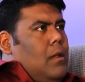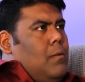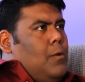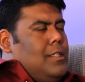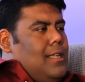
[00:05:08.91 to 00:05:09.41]

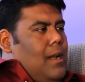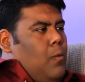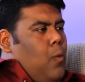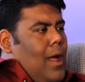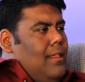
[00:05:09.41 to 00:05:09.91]
Was there
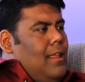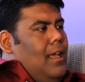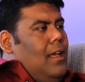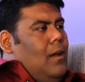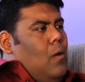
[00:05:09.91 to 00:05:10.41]
one
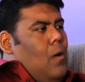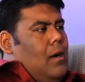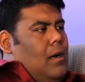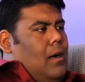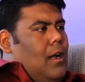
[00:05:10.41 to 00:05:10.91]
thing
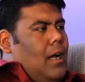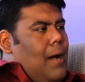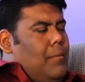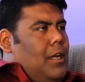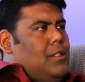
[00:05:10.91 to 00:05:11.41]
or a
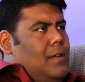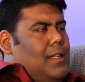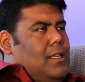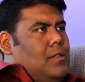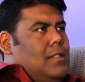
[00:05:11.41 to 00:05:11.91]
combination of
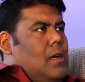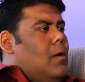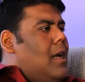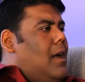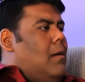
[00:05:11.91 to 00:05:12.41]
things to say,
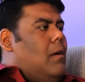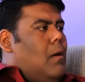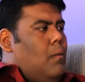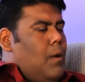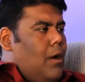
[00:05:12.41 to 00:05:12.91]
okay,
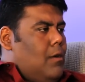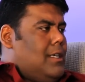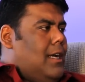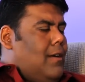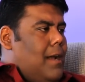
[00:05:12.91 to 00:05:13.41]
we want
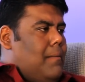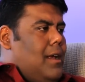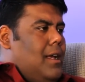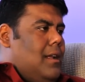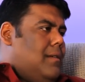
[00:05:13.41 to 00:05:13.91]
to take Grandma
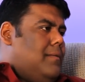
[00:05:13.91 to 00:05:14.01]
in?